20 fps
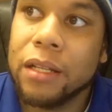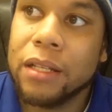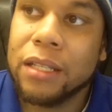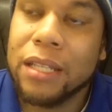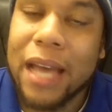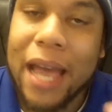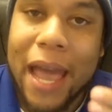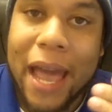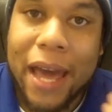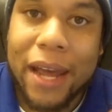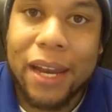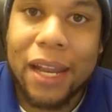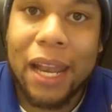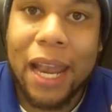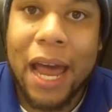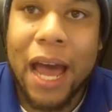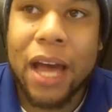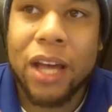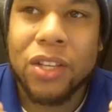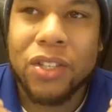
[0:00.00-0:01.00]
to
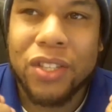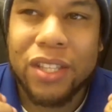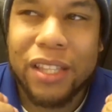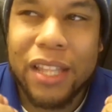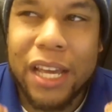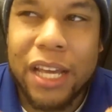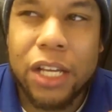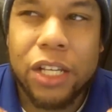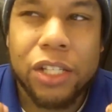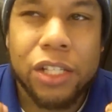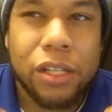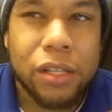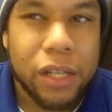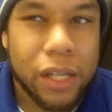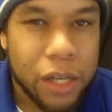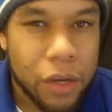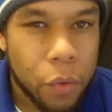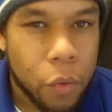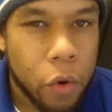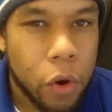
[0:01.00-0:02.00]
analyze things you
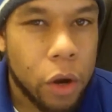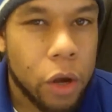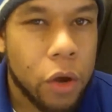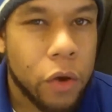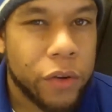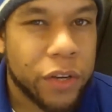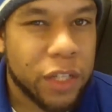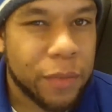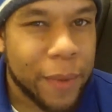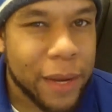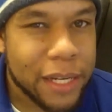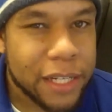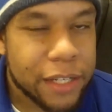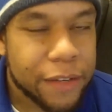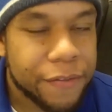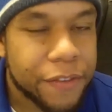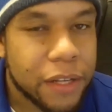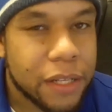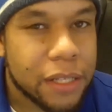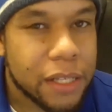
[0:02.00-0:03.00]
need to work on, especially
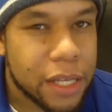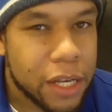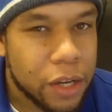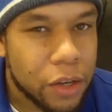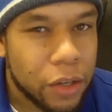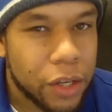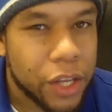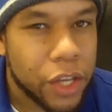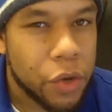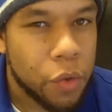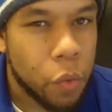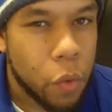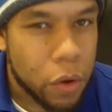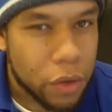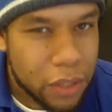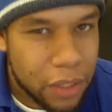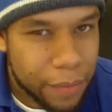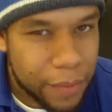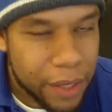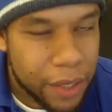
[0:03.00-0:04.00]
if you're single and you
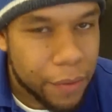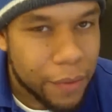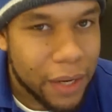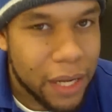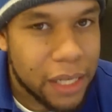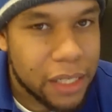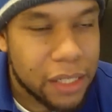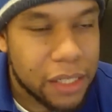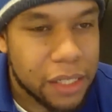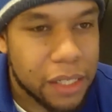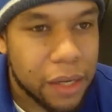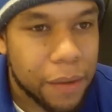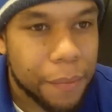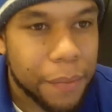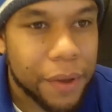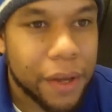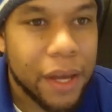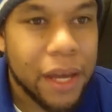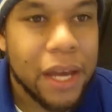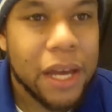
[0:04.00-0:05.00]
want to be in a relationship.